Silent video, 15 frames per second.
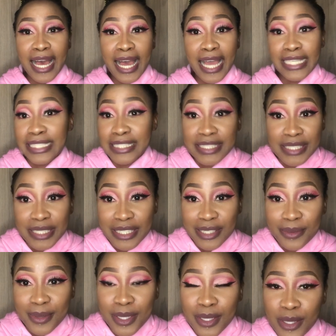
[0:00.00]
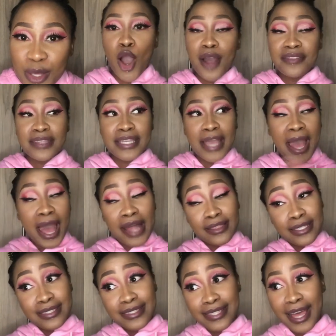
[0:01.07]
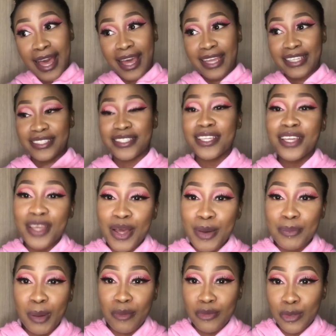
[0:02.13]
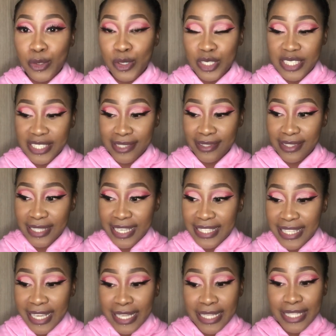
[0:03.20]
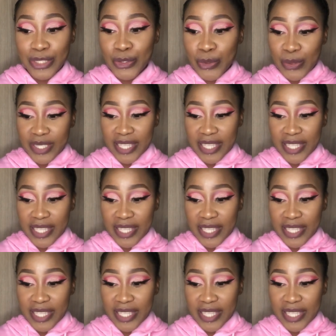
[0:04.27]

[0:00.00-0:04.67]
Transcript: I get to you. On the other side, Buffalo Logistics, two